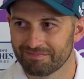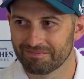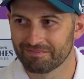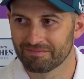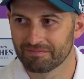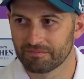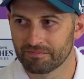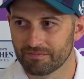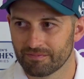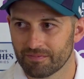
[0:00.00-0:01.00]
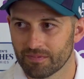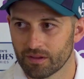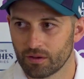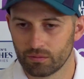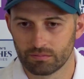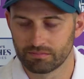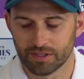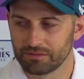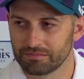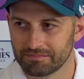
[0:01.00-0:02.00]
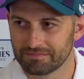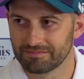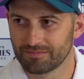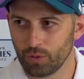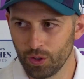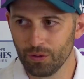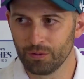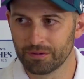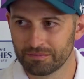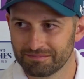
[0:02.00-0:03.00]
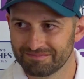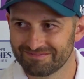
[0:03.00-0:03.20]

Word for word: Knowing water? No. Woohoo!